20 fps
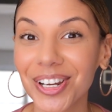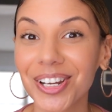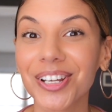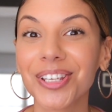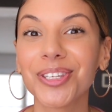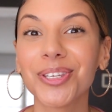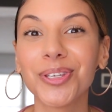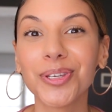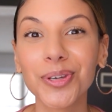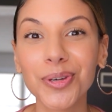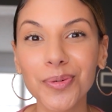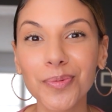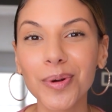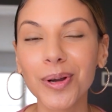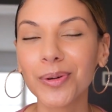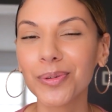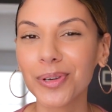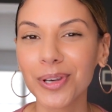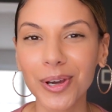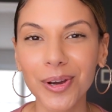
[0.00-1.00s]
you
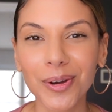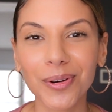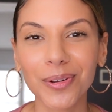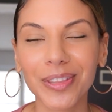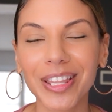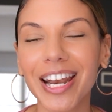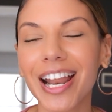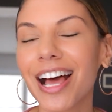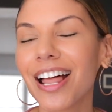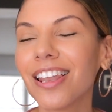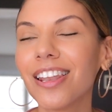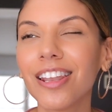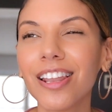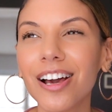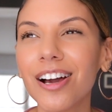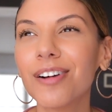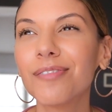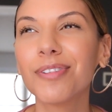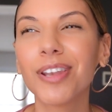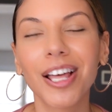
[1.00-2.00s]
will know that I
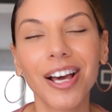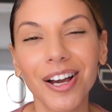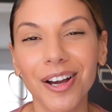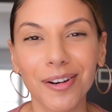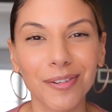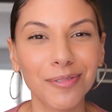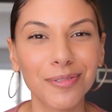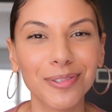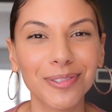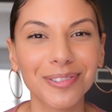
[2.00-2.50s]
love love.